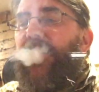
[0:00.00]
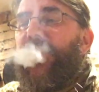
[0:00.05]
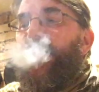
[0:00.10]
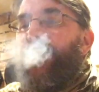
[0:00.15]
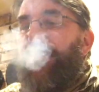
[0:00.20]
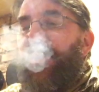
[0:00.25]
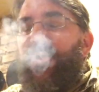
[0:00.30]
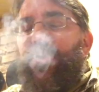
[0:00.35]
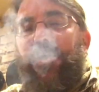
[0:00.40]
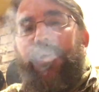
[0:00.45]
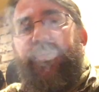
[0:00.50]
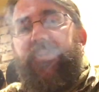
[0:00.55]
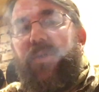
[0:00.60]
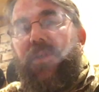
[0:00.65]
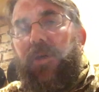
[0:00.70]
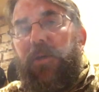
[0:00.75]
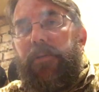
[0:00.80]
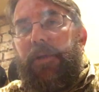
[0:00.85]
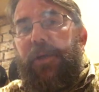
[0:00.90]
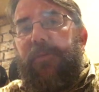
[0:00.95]
especially if you
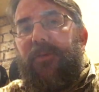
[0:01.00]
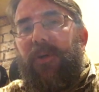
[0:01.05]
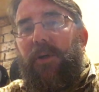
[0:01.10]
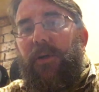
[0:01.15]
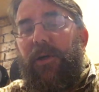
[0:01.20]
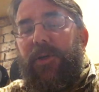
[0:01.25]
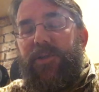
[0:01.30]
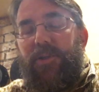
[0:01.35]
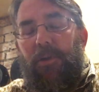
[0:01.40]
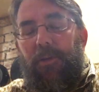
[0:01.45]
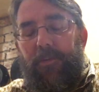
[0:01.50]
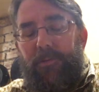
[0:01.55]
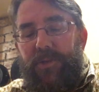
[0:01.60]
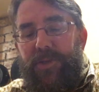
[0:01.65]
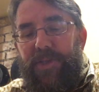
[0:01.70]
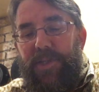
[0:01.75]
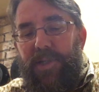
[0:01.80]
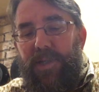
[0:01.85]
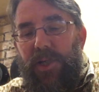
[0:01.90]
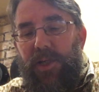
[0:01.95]
don't have a high
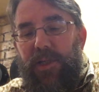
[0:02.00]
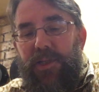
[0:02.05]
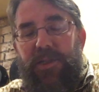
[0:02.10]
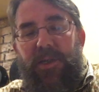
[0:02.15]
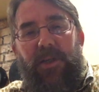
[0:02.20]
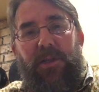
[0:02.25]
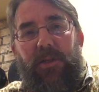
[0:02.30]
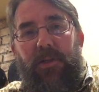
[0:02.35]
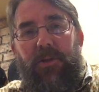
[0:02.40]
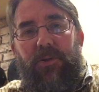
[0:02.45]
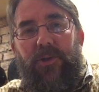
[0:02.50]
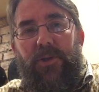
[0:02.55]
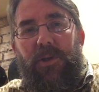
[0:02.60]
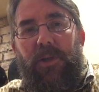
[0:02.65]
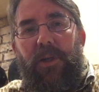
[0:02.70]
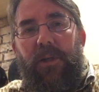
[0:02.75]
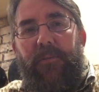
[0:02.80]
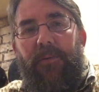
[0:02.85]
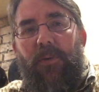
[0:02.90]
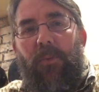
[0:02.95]
tolerance to nicotine, you should
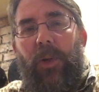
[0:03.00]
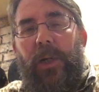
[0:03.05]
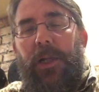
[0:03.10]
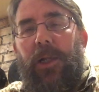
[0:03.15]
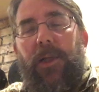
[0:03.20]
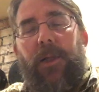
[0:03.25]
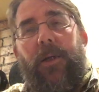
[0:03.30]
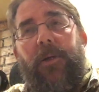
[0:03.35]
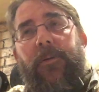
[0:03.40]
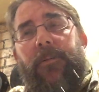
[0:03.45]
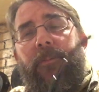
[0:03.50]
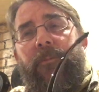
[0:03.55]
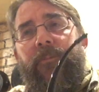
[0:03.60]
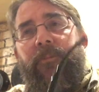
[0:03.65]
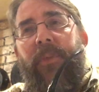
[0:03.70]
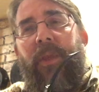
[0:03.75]
leave it well alone.